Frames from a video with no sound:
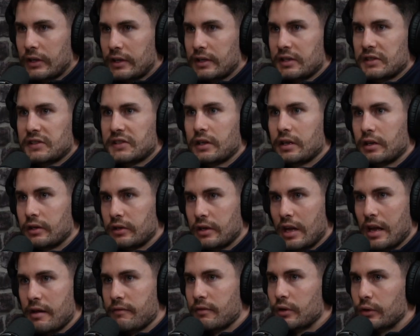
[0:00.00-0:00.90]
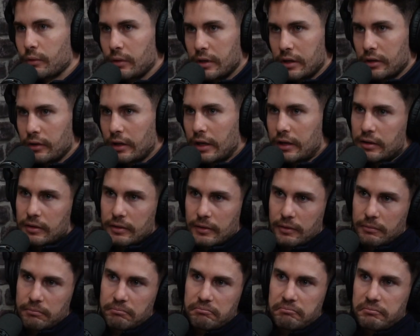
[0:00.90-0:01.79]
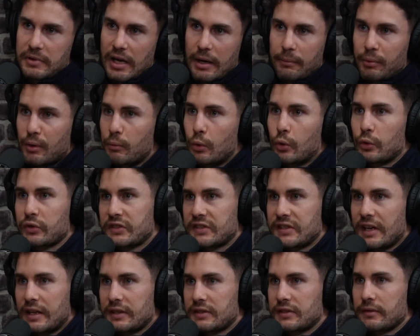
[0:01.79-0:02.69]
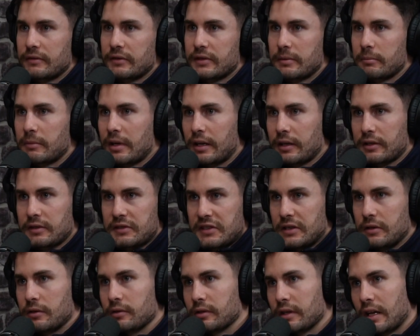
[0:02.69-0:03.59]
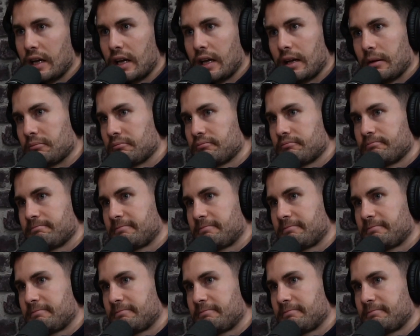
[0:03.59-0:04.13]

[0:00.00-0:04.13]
consider even doing like a couple more sets of some like single arm